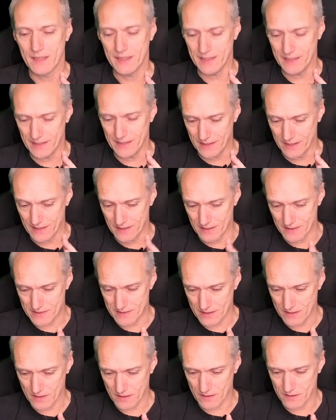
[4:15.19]
is
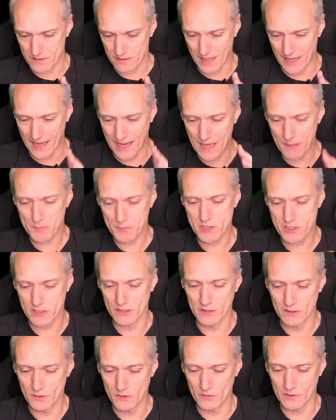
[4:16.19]

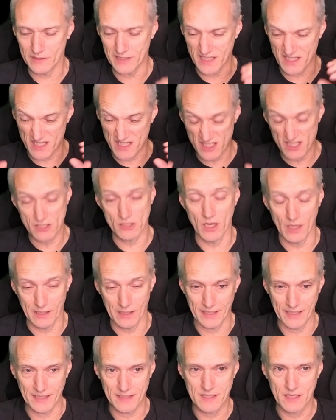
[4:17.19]
absolutely
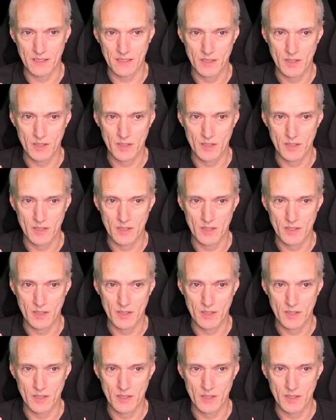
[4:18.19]
solid,